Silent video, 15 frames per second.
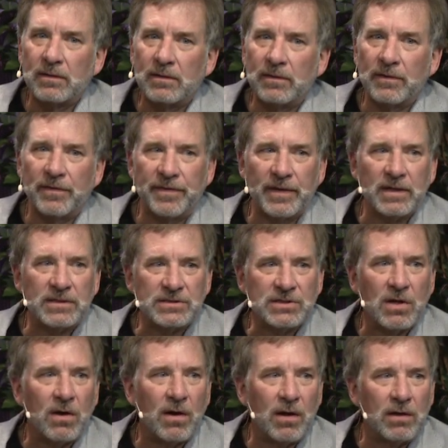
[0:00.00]
There are things
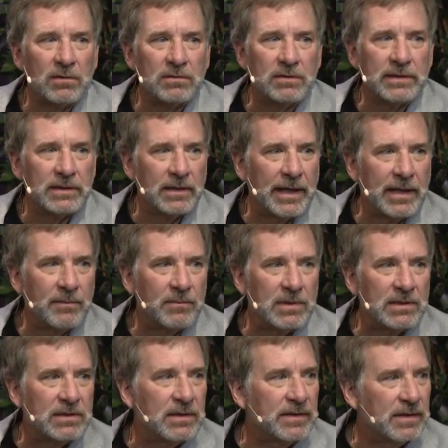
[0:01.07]
called
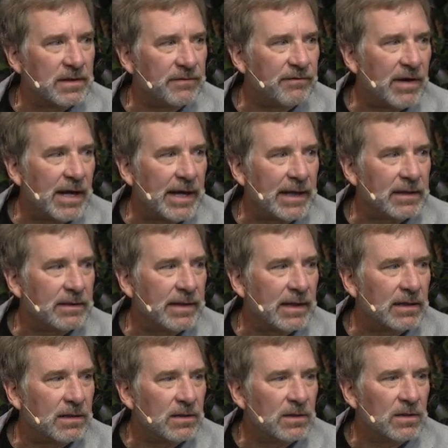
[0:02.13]
enlightenment and the divine
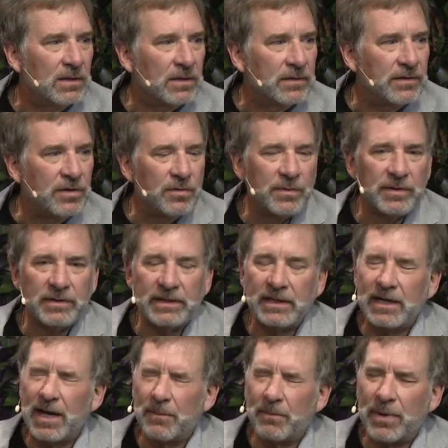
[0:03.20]
that the human
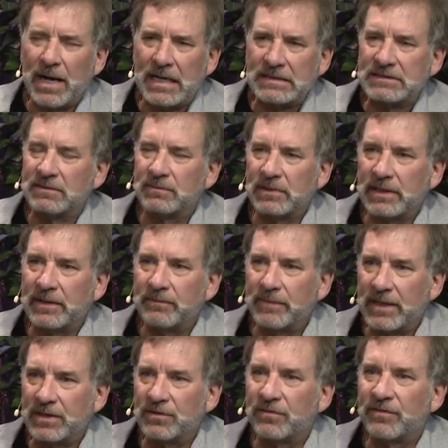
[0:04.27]
cannot possibly
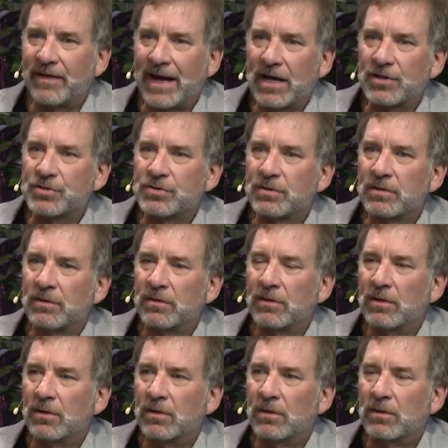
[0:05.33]
manufacture
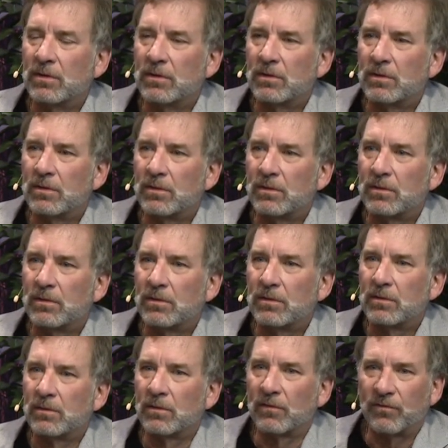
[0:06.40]

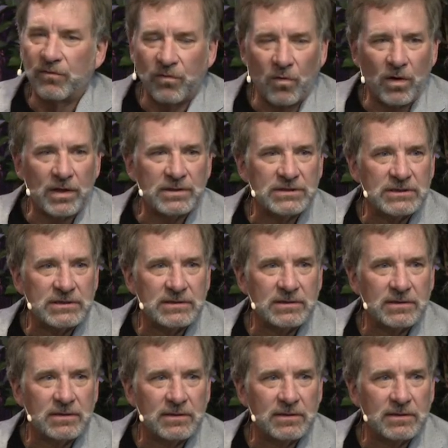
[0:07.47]
or force